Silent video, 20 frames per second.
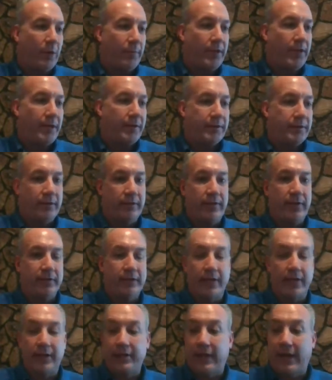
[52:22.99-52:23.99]
updates and things
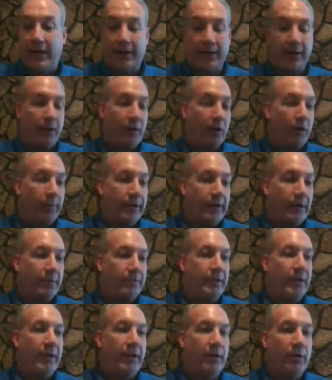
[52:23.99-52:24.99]
like that can all be
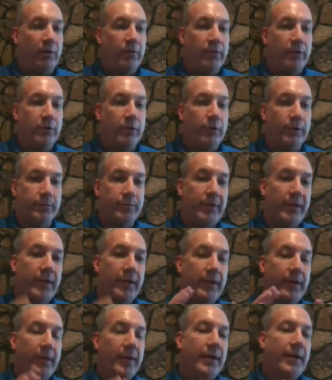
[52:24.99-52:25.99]
updated over
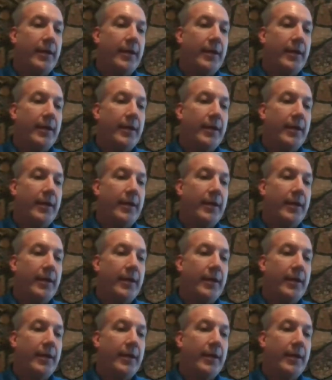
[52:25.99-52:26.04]
USB.